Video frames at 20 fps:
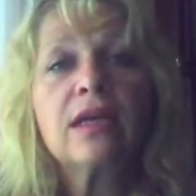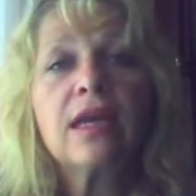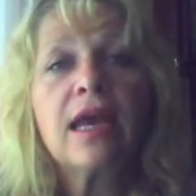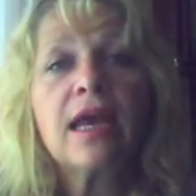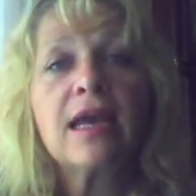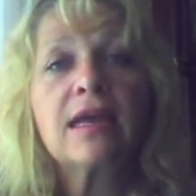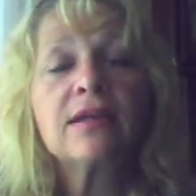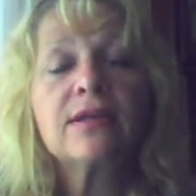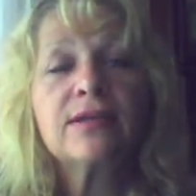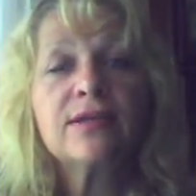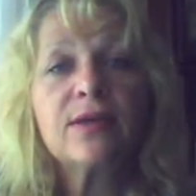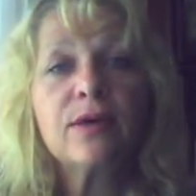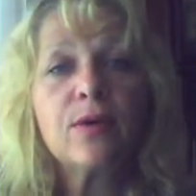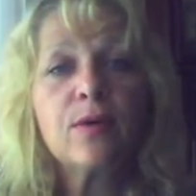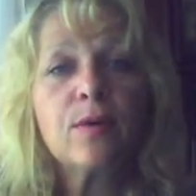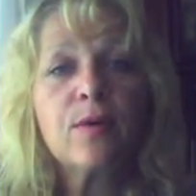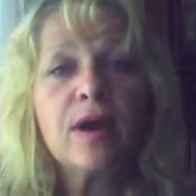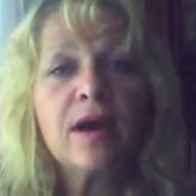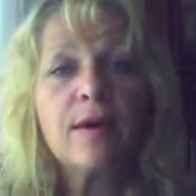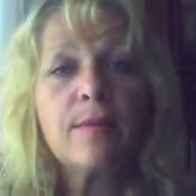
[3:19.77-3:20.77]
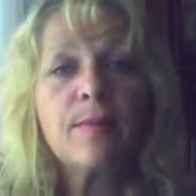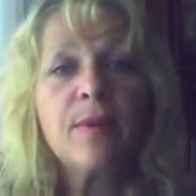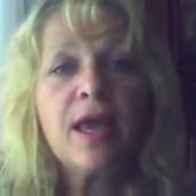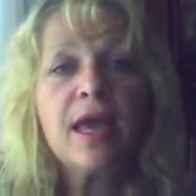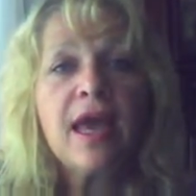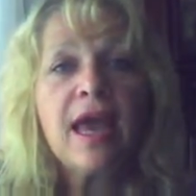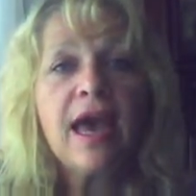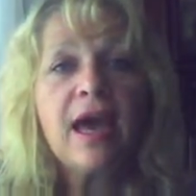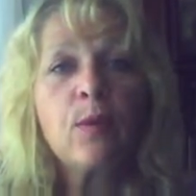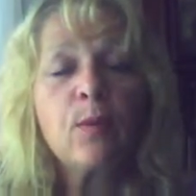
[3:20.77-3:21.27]
and so
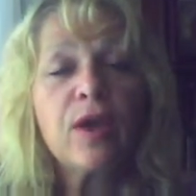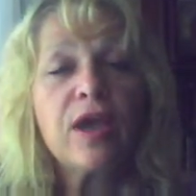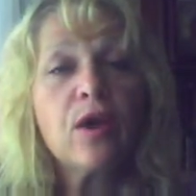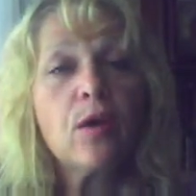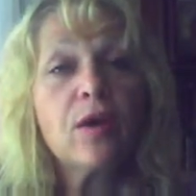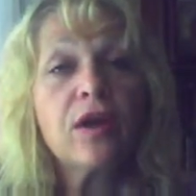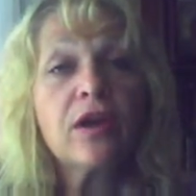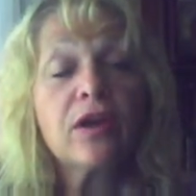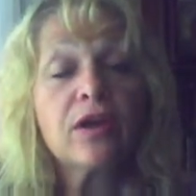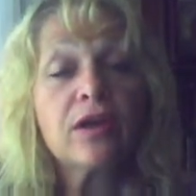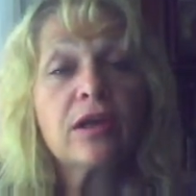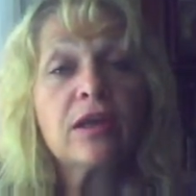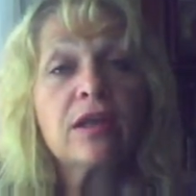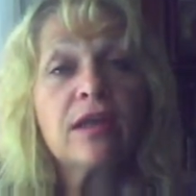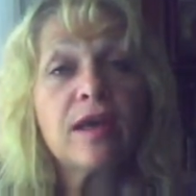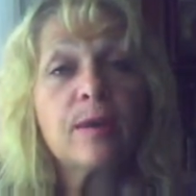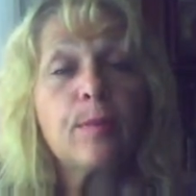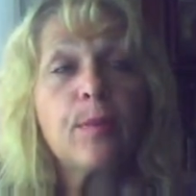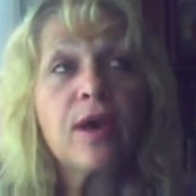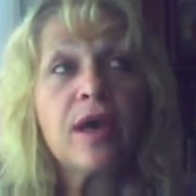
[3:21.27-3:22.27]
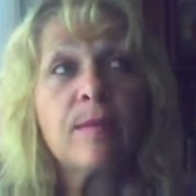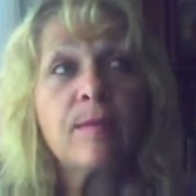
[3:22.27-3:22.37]
and we go at a good clip.